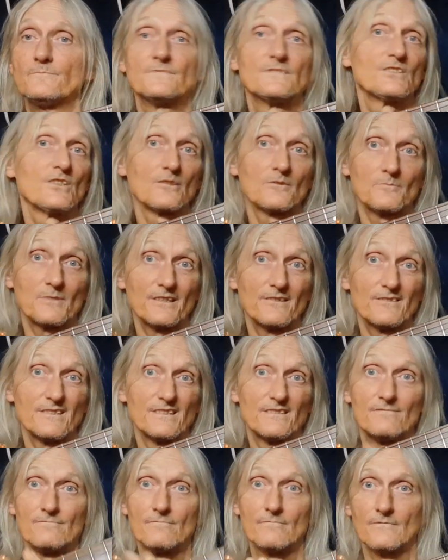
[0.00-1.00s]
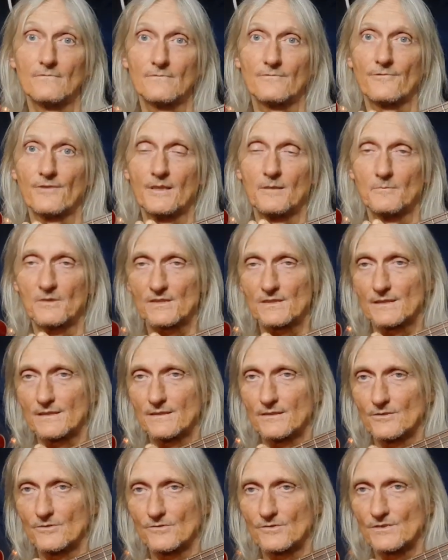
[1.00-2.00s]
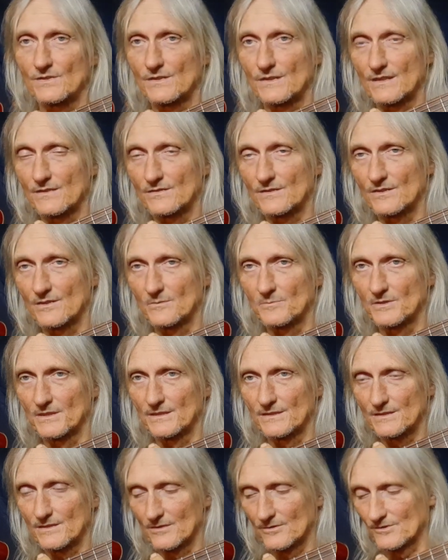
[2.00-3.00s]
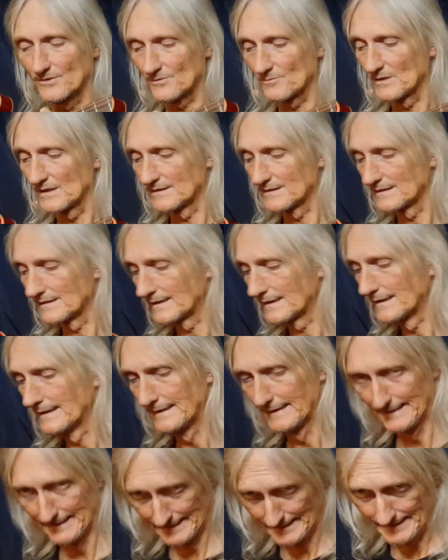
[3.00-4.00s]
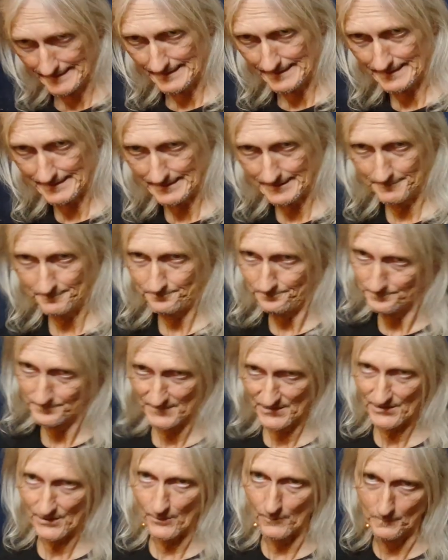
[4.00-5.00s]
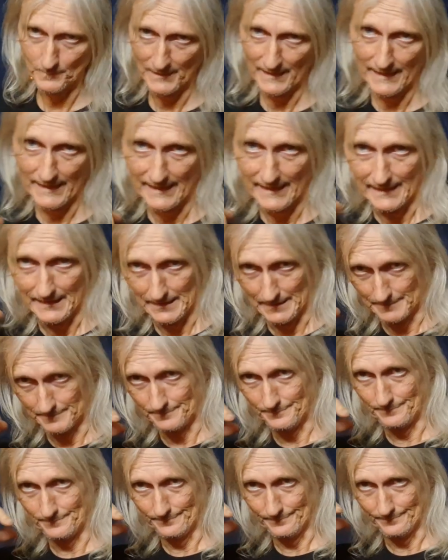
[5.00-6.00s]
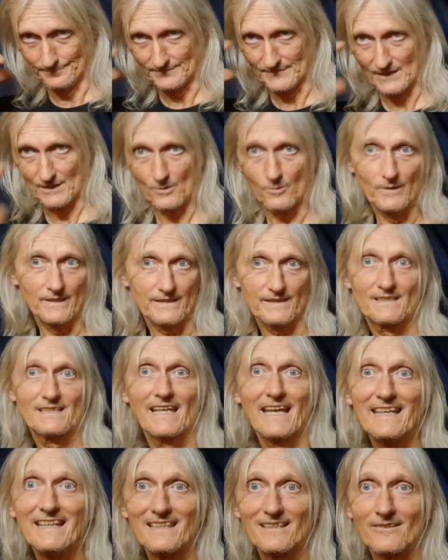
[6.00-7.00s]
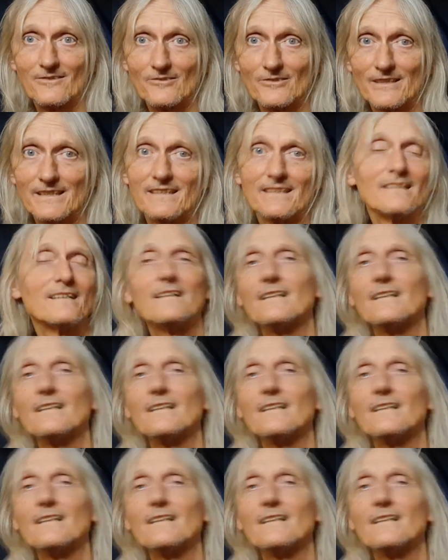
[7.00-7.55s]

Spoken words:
Chuck Berry famously used this type of guitar as well, didn't he? So quick take on it.